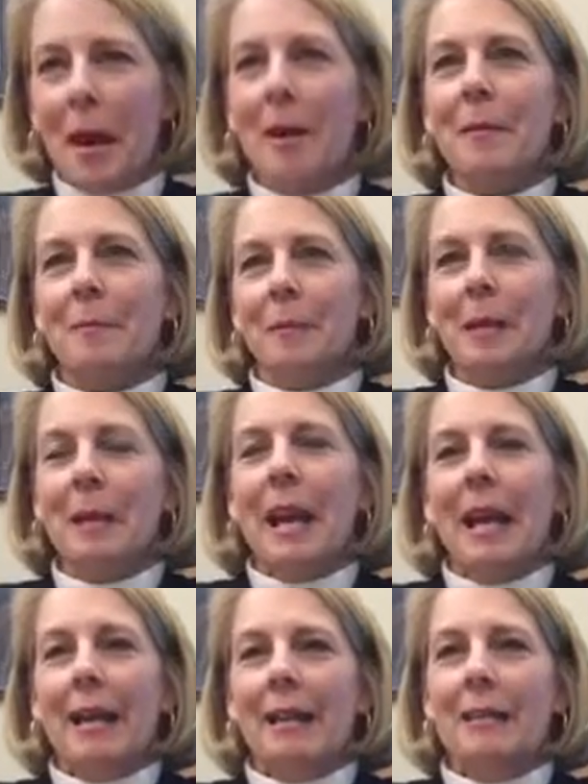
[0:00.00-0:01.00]
Yeah.
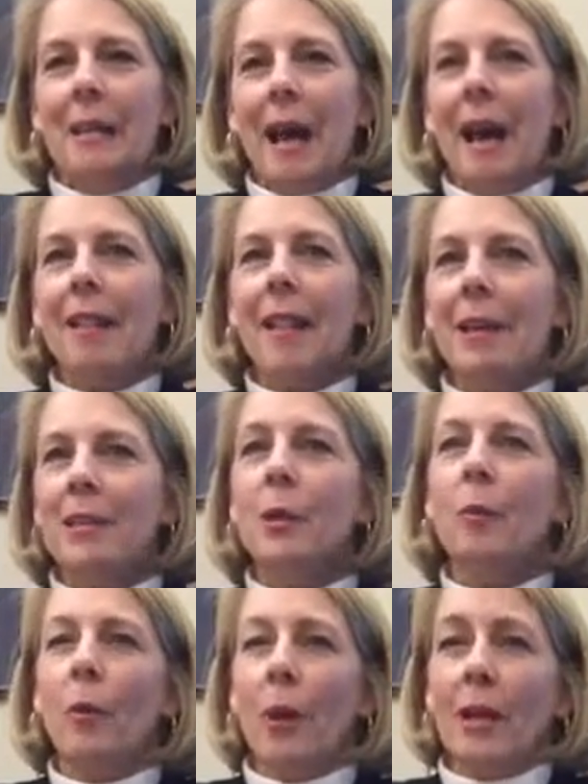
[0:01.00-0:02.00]
And I like
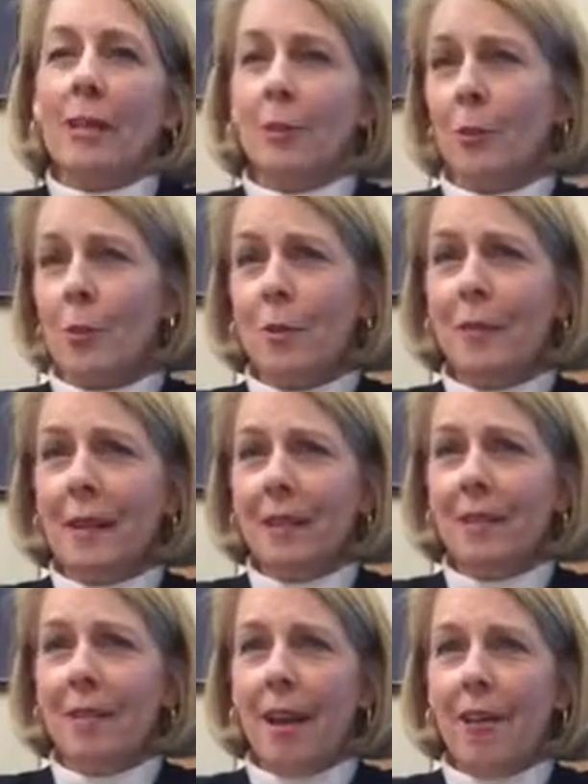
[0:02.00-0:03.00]
to brainstorm
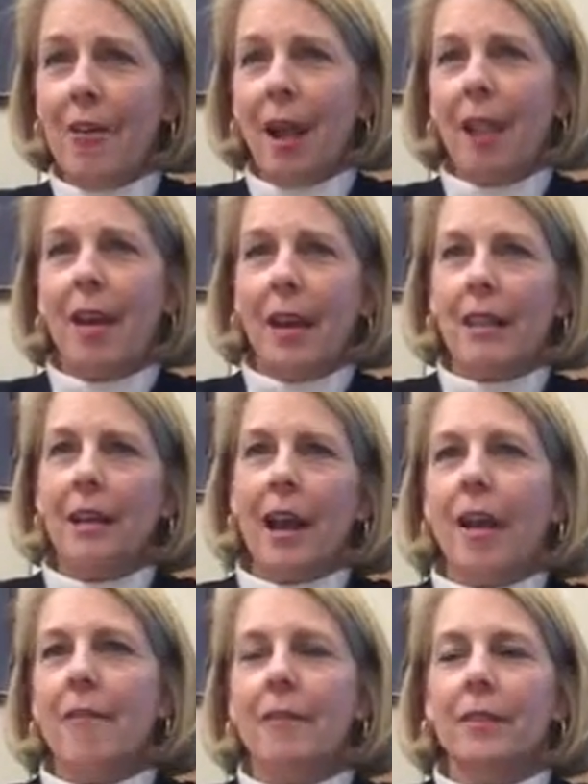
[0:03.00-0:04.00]
things out. I like to
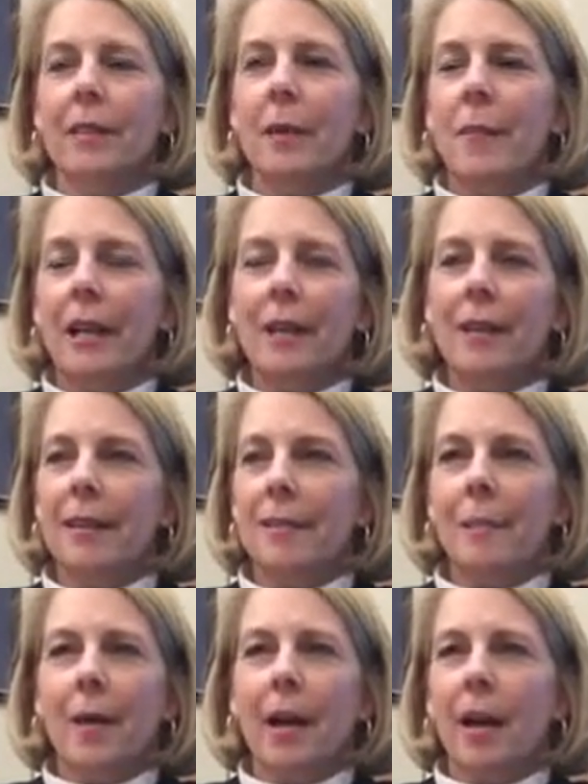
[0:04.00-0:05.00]
have somebody
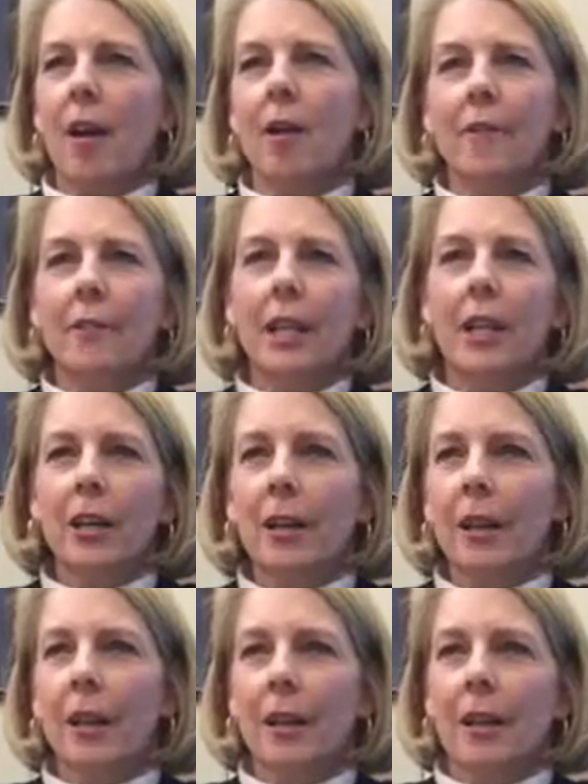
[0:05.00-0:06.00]
that's my
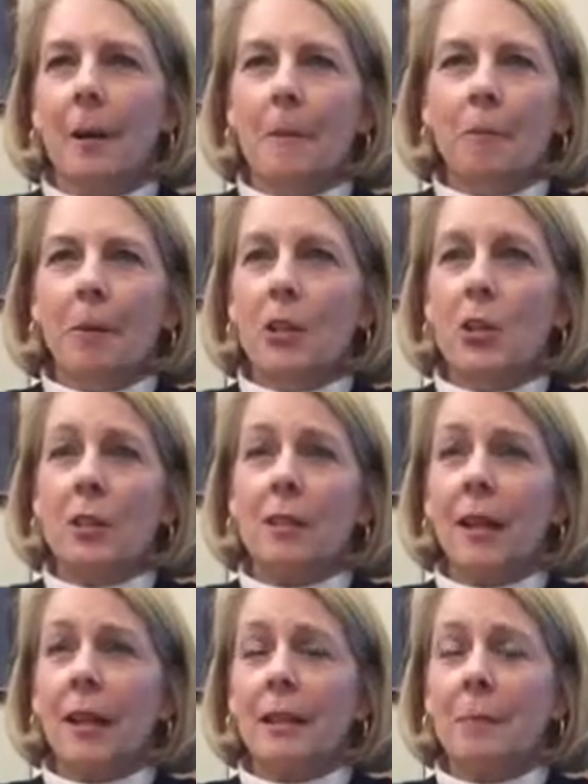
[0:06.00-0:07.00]
confidant that
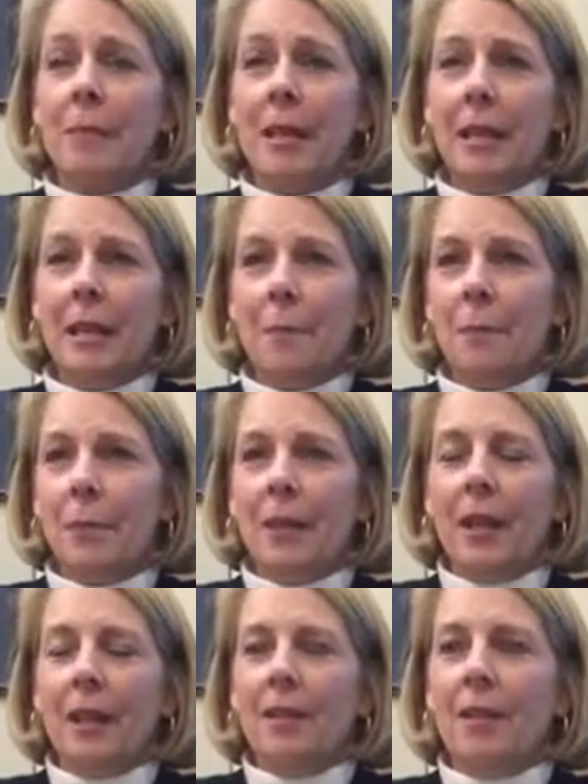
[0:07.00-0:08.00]
just lets me
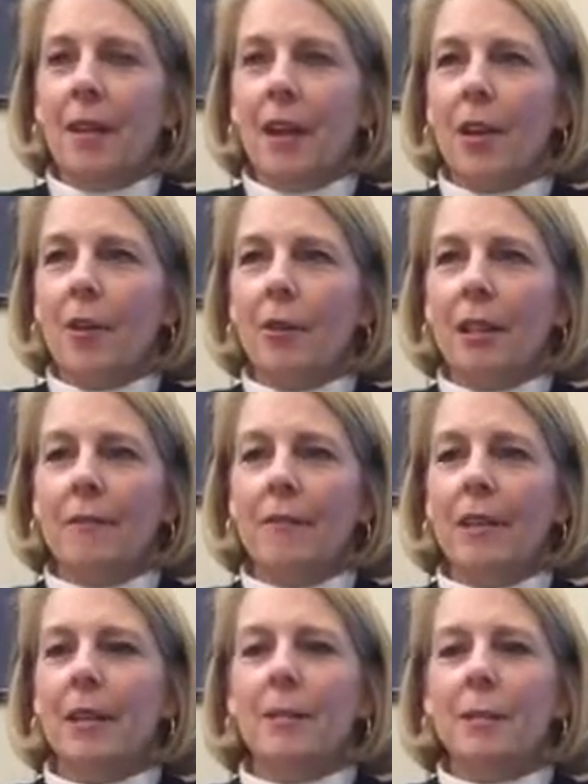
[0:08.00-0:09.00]
not only
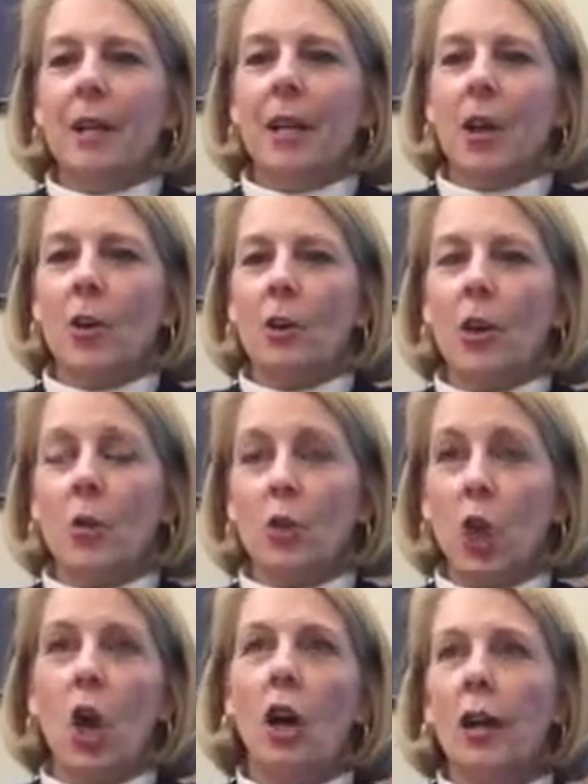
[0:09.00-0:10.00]
vent but also
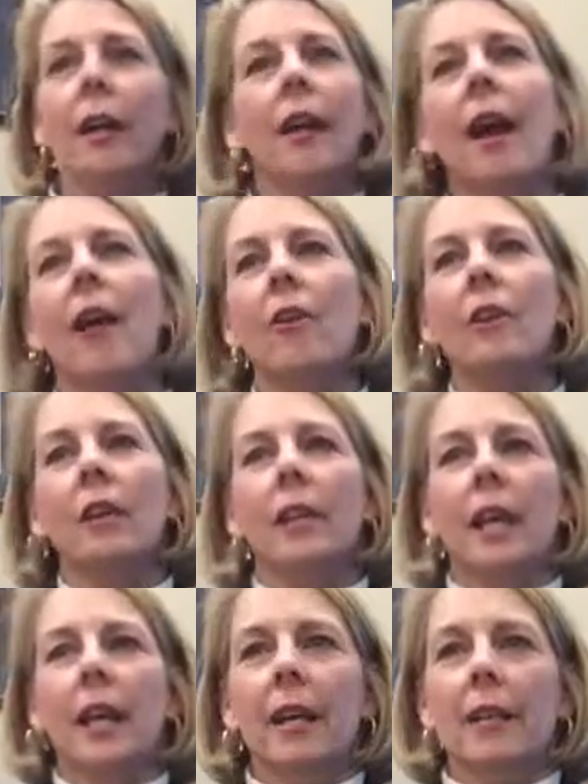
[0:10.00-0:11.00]
talk it out.
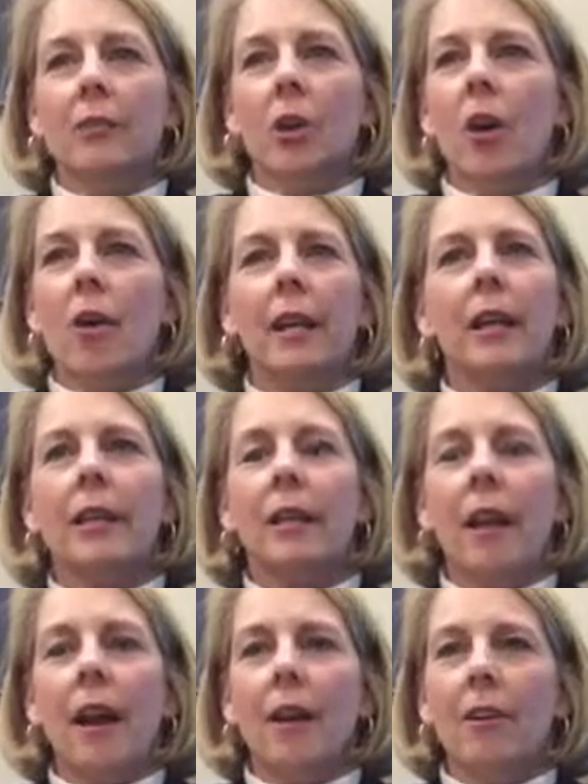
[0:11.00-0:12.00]
And talking
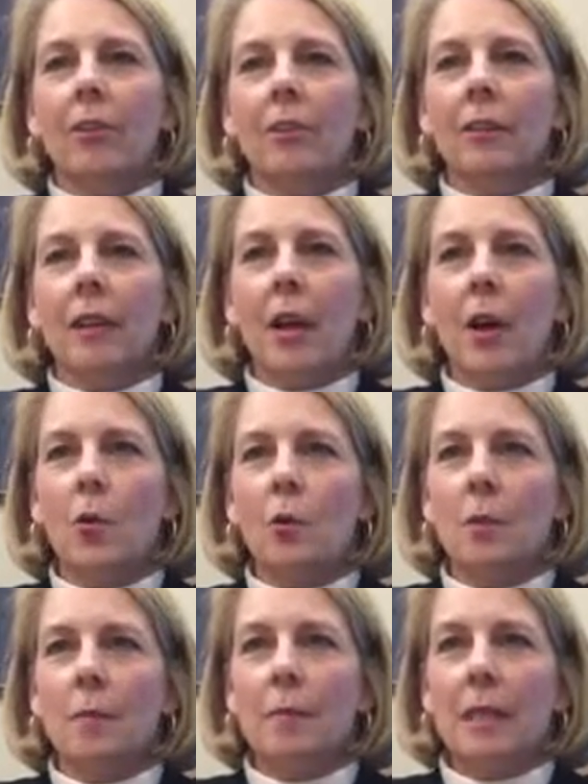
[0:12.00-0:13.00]
it out
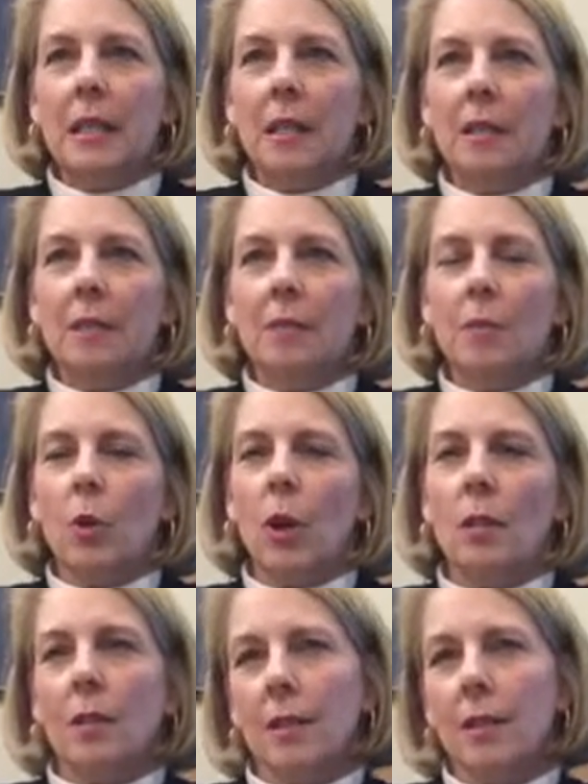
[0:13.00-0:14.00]
helps me
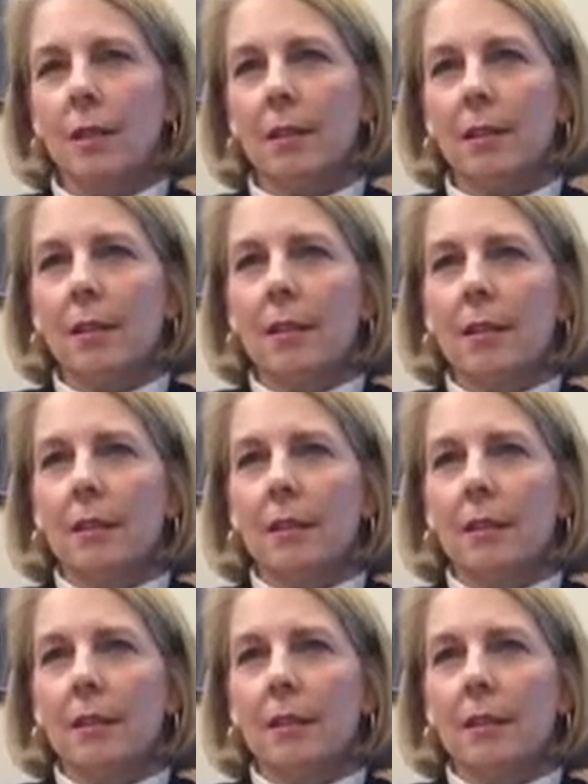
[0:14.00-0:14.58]
process it